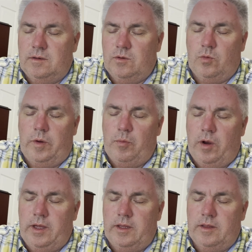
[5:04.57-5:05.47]
Lord, we
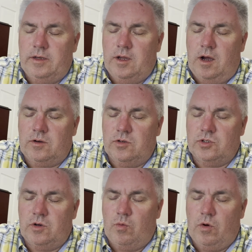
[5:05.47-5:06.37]
pray that the
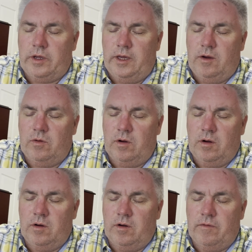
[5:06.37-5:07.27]
doctors that are working on
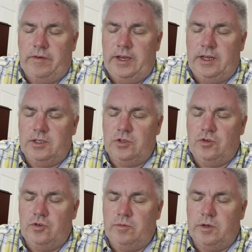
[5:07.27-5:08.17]
her and her feeding
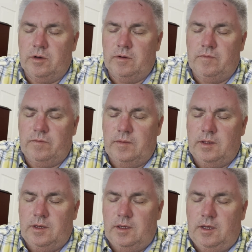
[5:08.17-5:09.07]
tube and her
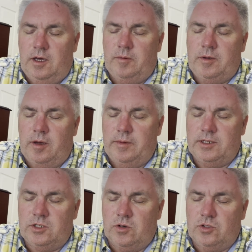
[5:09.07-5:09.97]

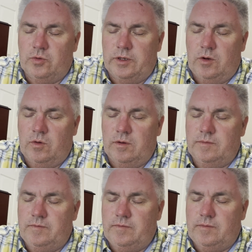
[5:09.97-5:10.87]
upcoming surgery, Lord,
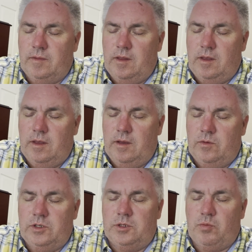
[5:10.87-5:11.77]

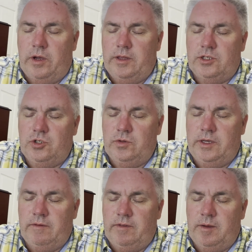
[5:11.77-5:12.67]
we just pray that you
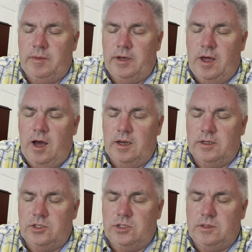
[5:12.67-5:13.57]
give them the
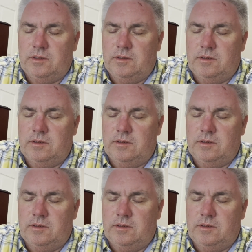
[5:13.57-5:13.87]
knowledge